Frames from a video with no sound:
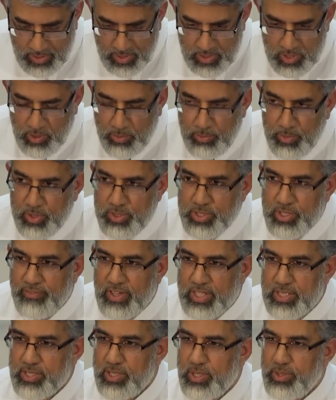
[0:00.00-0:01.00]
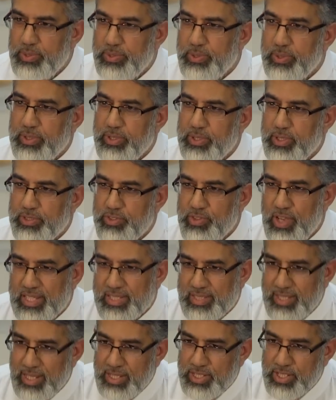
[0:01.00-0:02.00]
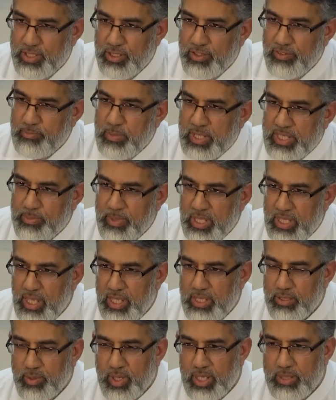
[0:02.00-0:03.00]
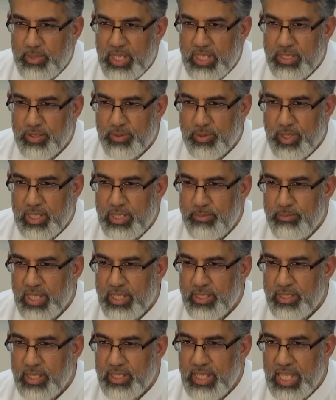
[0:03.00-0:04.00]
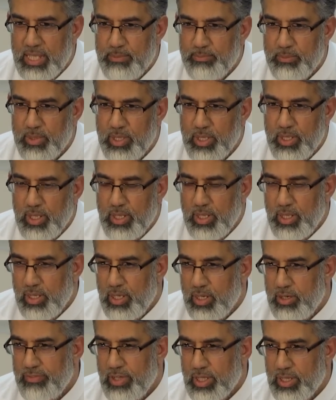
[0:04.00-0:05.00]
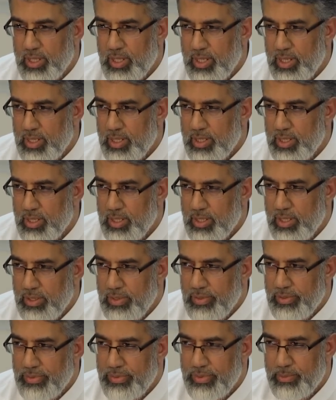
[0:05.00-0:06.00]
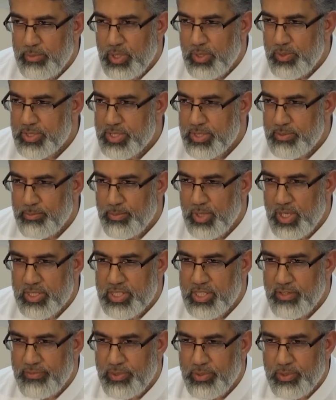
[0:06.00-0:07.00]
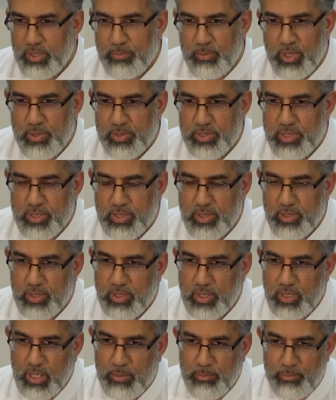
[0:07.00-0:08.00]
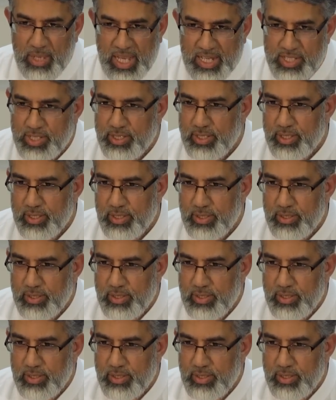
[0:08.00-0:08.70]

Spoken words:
So most of us know the translation of Bismillah ar-Rahman ar-Rahim in the name of Allah, the most merciful, the most compassionate.